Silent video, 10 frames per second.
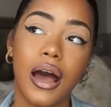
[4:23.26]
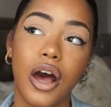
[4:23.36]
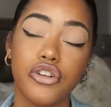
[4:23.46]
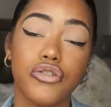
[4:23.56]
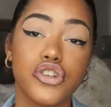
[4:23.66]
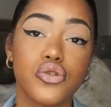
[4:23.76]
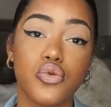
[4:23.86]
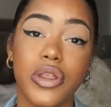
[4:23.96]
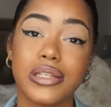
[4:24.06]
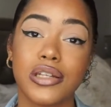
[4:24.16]
under a
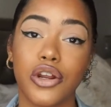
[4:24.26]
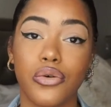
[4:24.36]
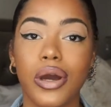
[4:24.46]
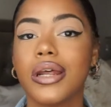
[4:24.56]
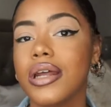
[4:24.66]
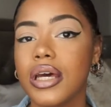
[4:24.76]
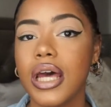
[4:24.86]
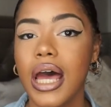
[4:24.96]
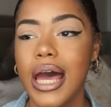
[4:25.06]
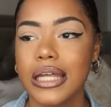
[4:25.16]
school that's not accredited,
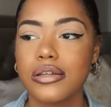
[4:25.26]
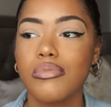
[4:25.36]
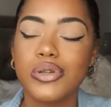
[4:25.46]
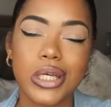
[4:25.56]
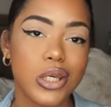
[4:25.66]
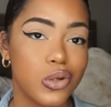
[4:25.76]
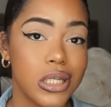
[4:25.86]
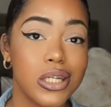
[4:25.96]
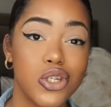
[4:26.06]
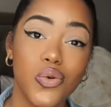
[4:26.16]
it's almost like you
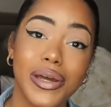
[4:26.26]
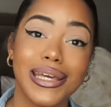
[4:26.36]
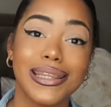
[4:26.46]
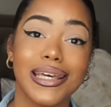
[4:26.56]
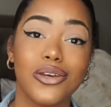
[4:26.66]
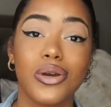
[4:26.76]
didn't do anything.